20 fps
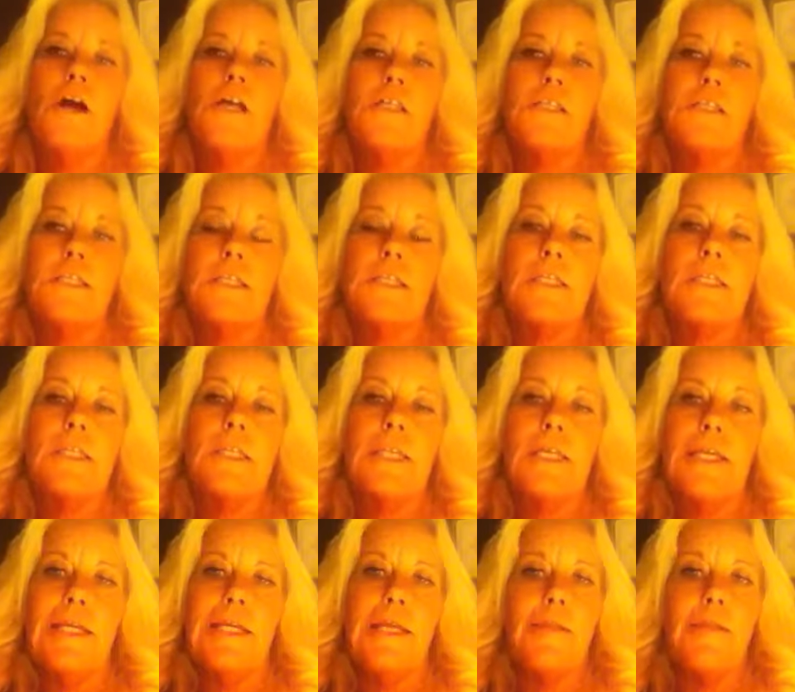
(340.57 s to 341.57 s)
God sees the
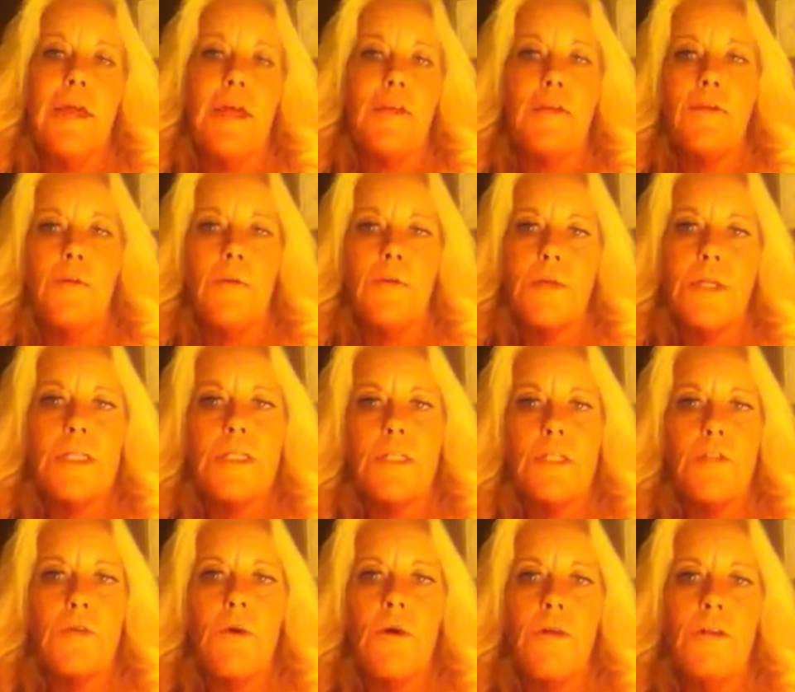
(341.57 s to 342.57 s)
need, and that you don't need
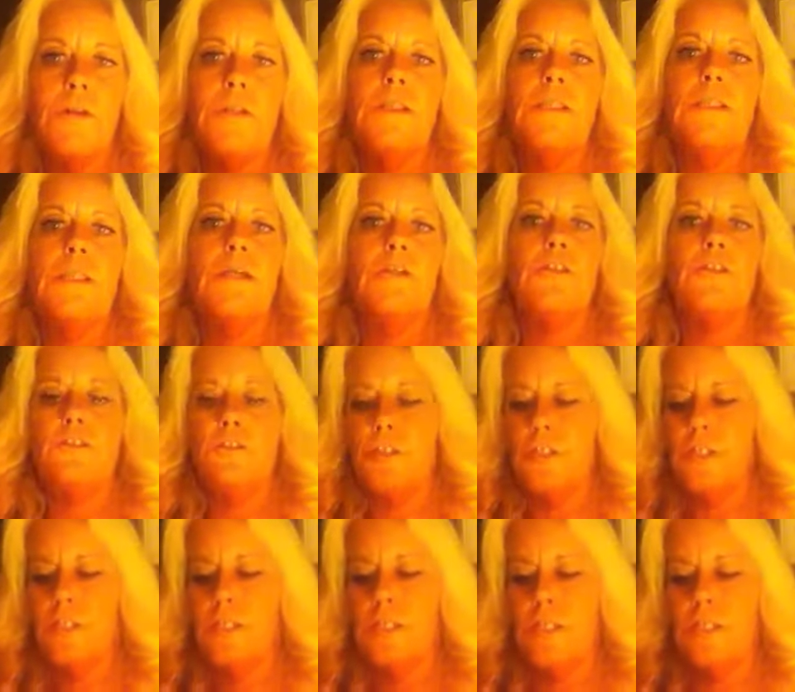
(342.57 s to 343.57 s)
to know all the details. You
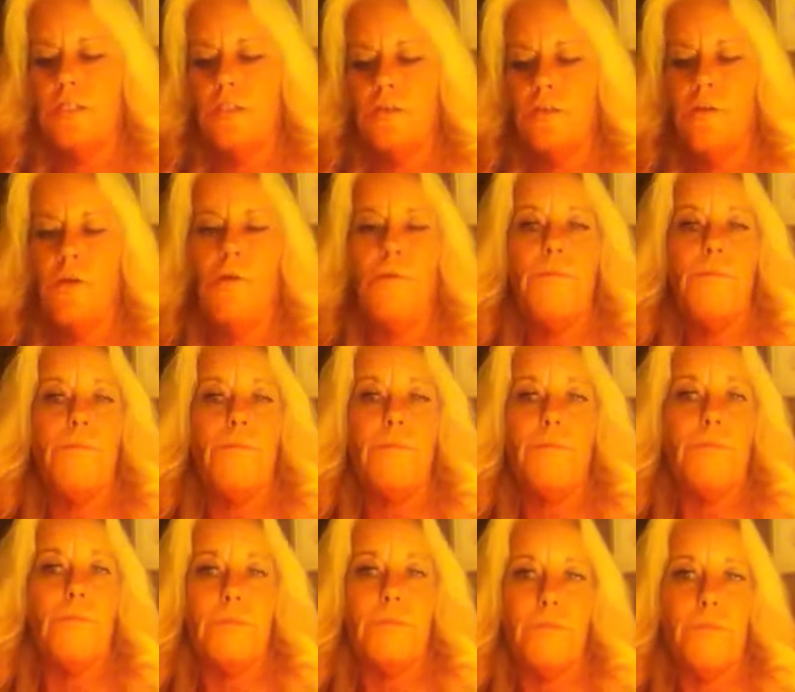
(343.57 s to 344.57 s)
just need to know.
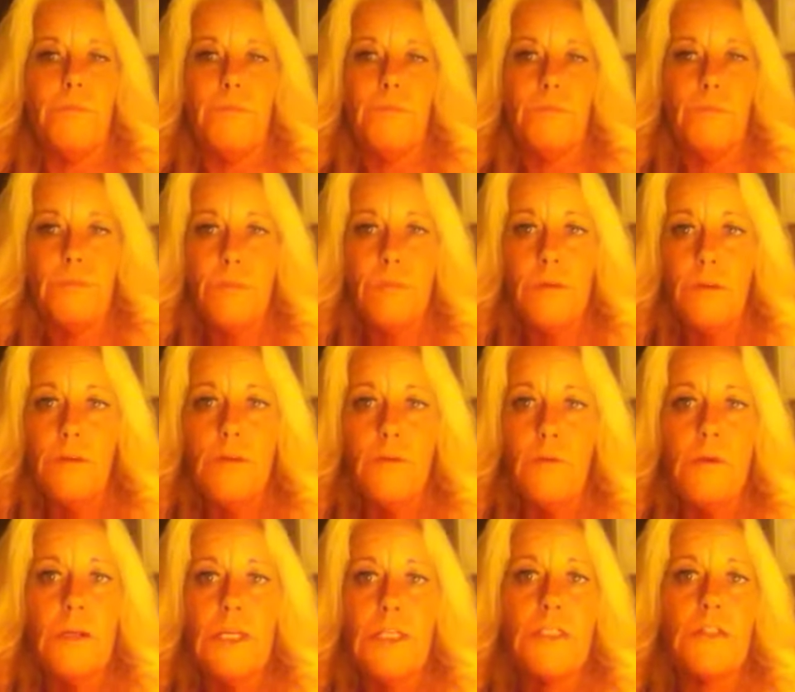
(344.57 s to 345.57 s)
You
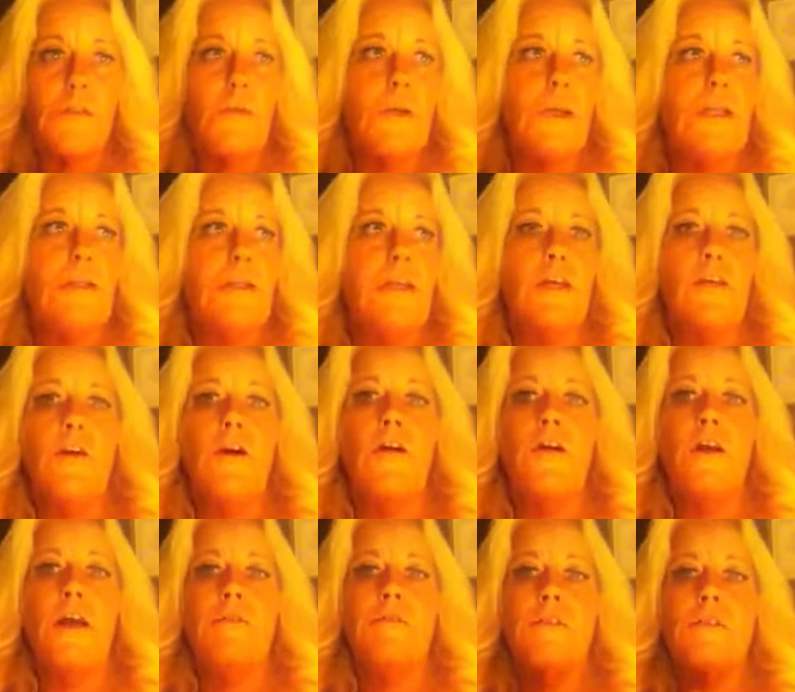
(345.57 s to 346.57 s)
don't need to know anything. All
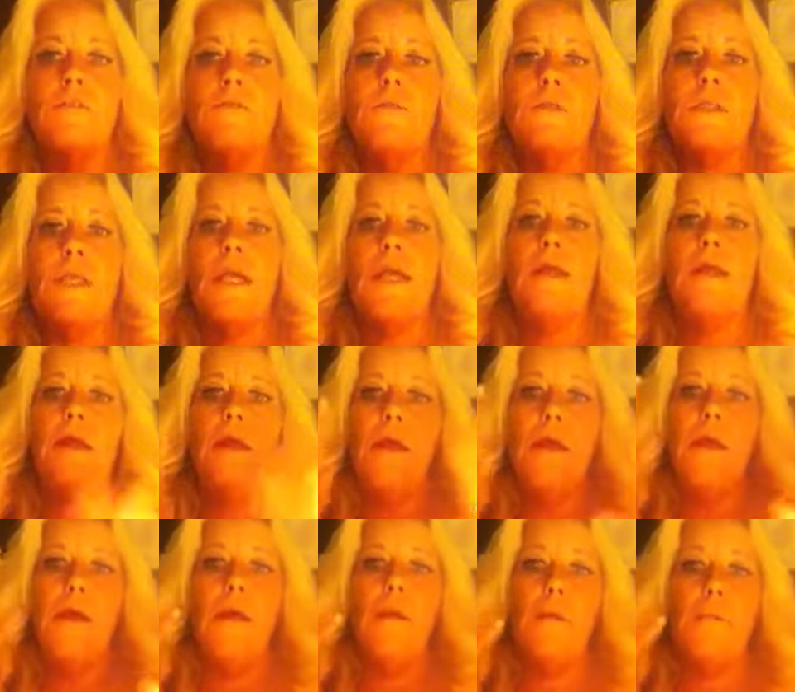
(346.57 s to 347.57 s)
you have to do is say,
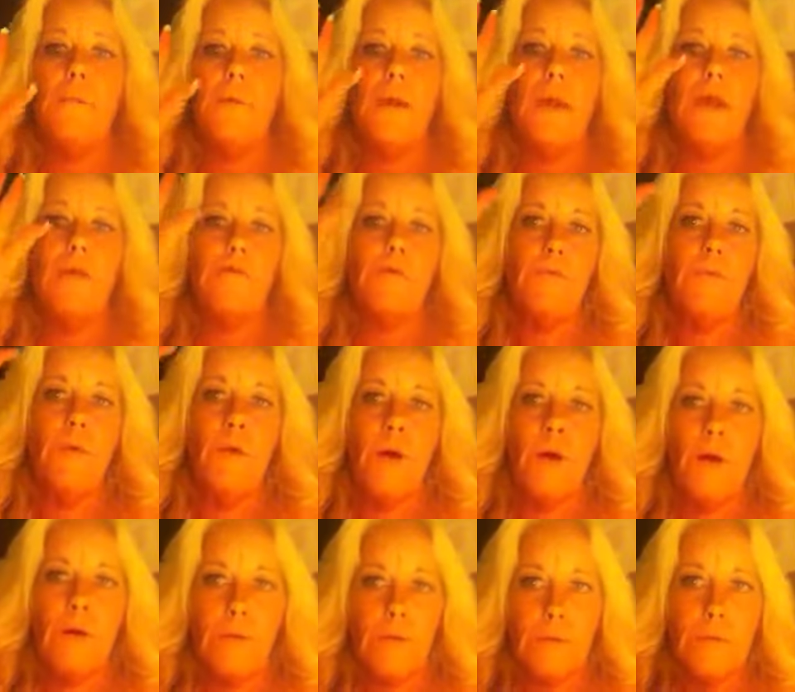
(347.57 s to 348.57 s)
I'm praying
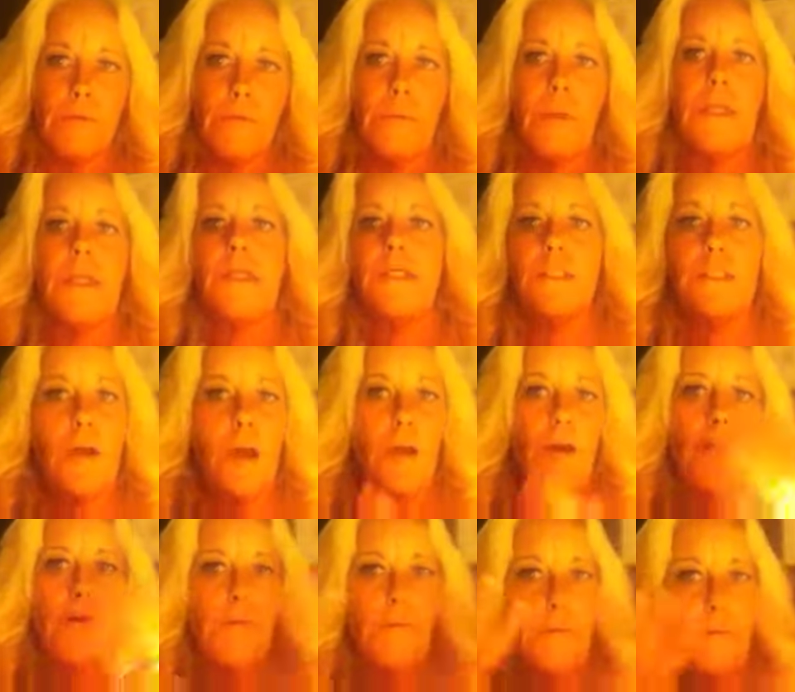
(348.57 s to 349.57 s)
for Pinky's
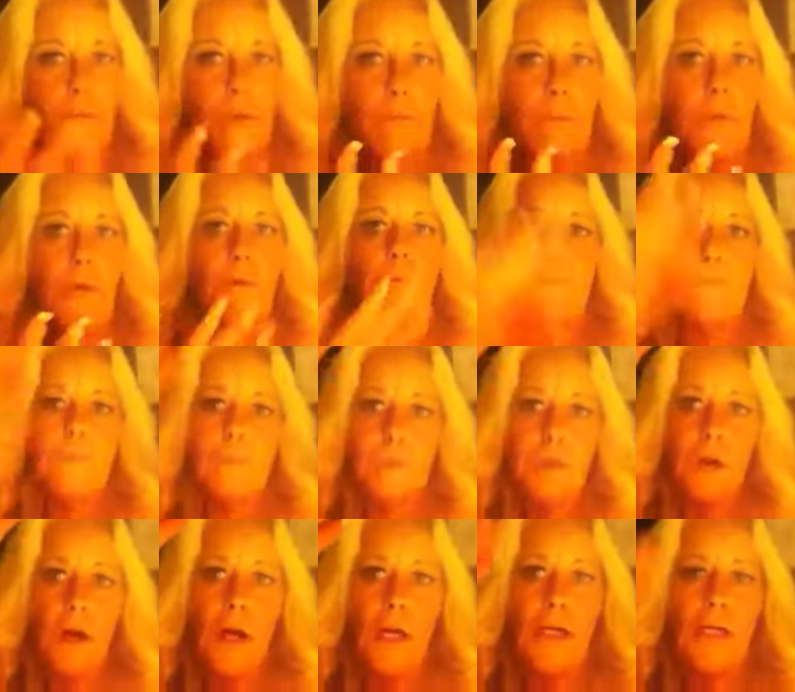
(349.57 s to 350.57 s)
daughter. Boom.
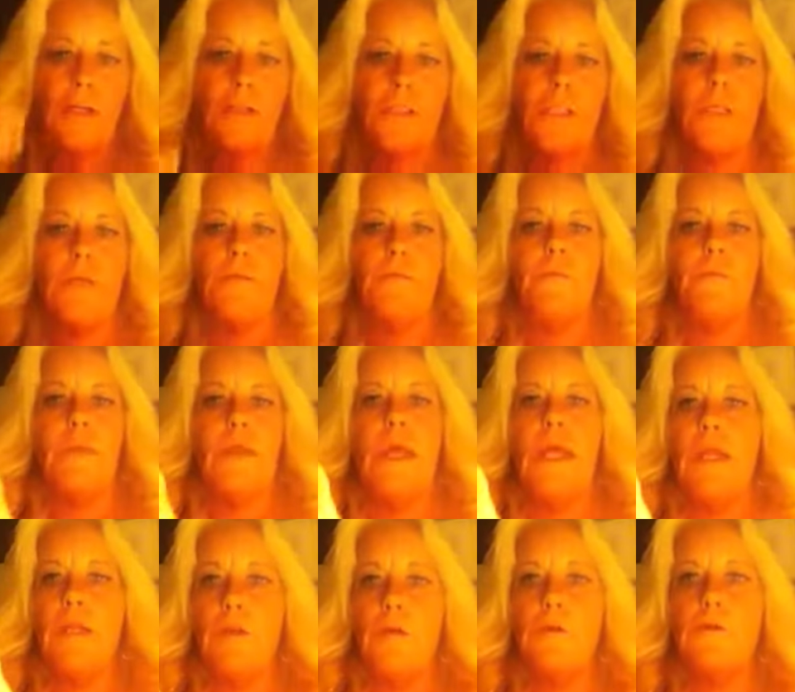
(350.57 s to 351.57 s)
God hears it
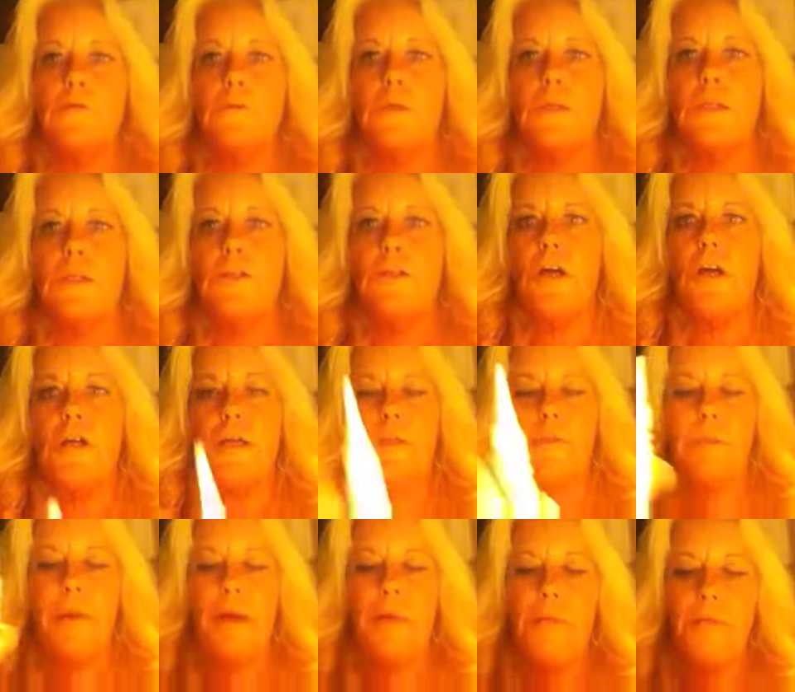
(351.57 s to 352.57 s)
and knows what you're talking
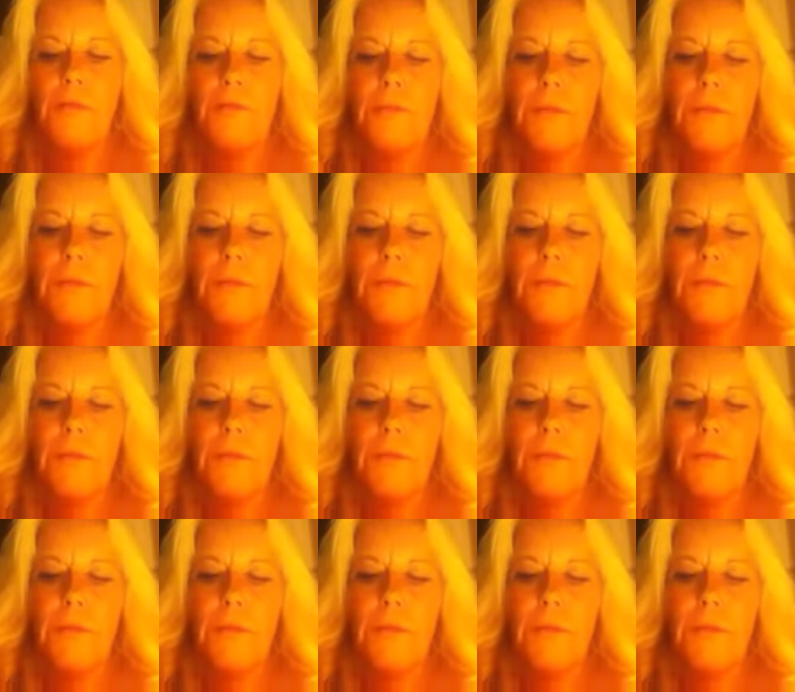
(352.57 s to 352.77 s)
about.